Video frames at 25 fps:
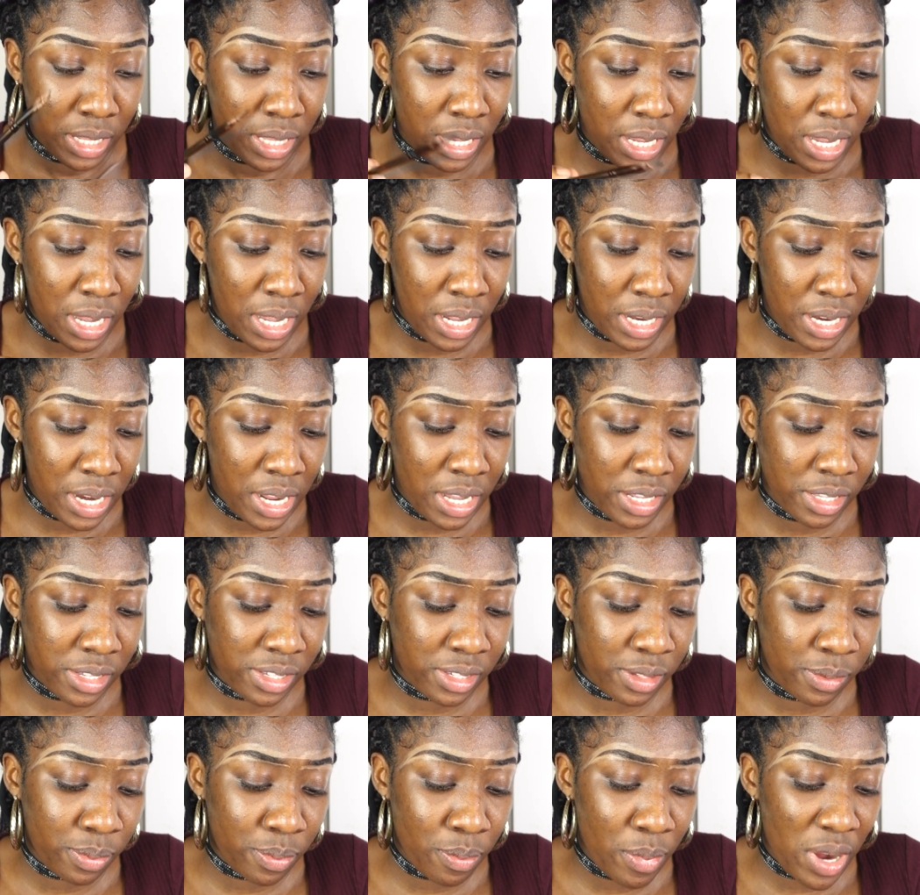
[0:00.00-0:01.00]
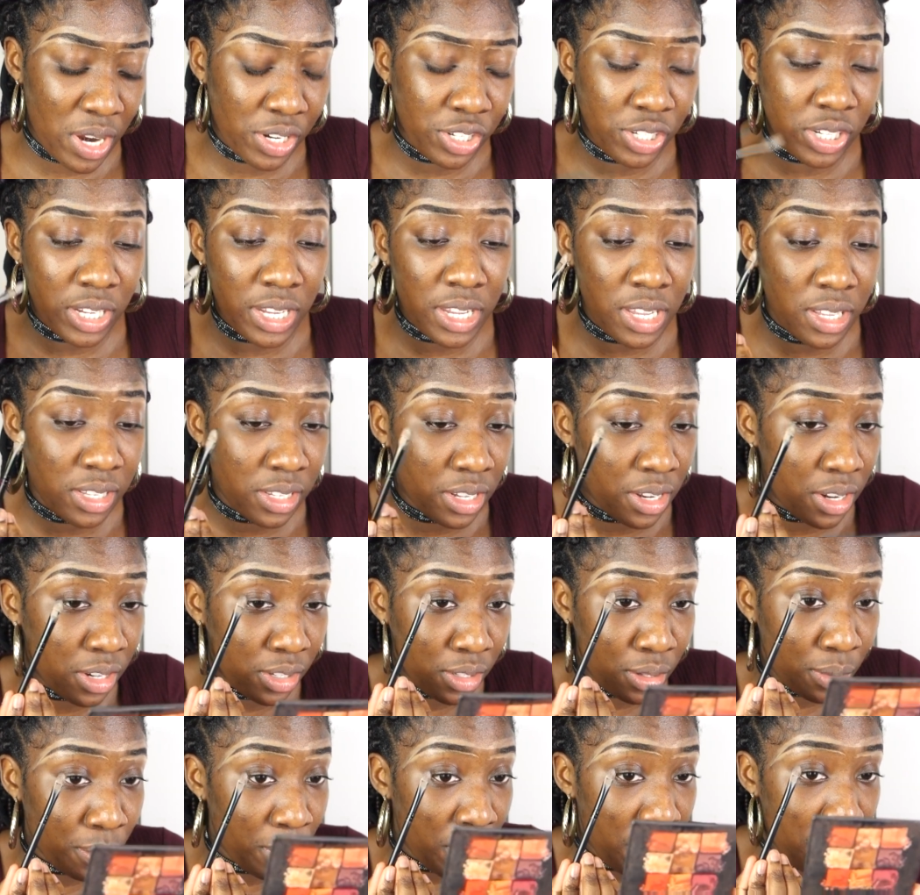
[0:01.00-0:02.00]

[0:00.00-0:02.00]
then it's much easier to